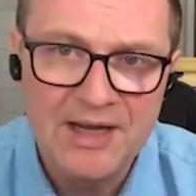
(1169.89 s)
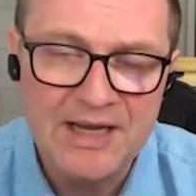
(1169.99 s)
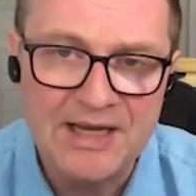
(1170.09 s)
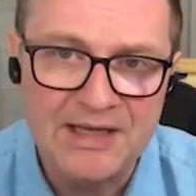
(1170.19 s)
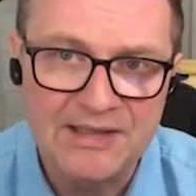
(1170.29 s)

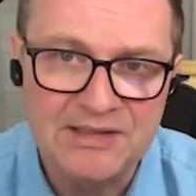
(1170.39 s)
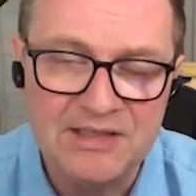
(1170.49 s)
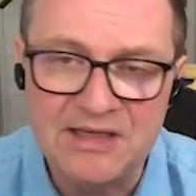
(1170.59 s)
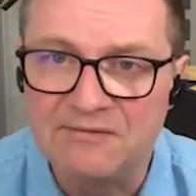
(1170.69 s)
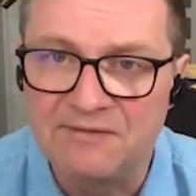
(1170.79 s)
it's
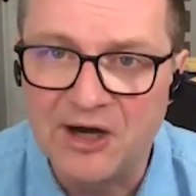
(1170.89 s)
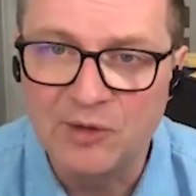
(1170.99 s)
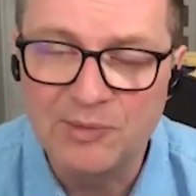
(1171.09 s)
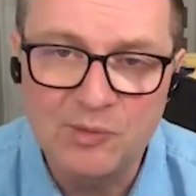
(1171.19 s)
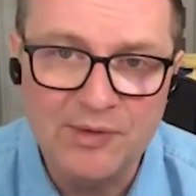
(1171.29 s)
the
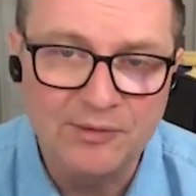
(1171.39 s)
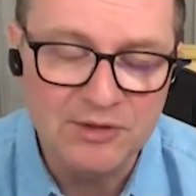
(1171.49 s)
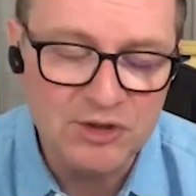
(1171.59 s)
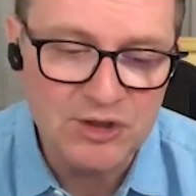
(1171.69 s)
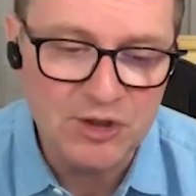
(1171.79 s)
environment, whether
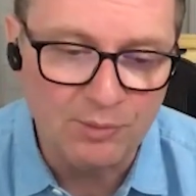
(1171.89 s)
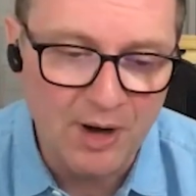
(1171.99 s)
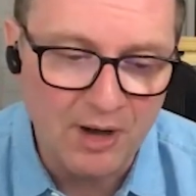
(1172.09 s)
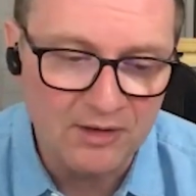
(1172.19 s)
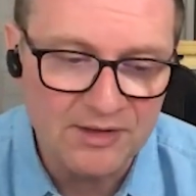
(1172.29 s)
it's
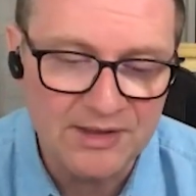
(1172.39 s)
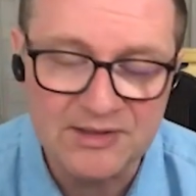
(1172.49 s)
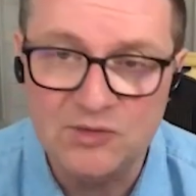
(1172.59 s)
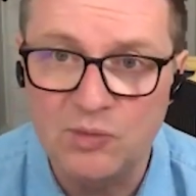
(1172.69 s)
geopolitics,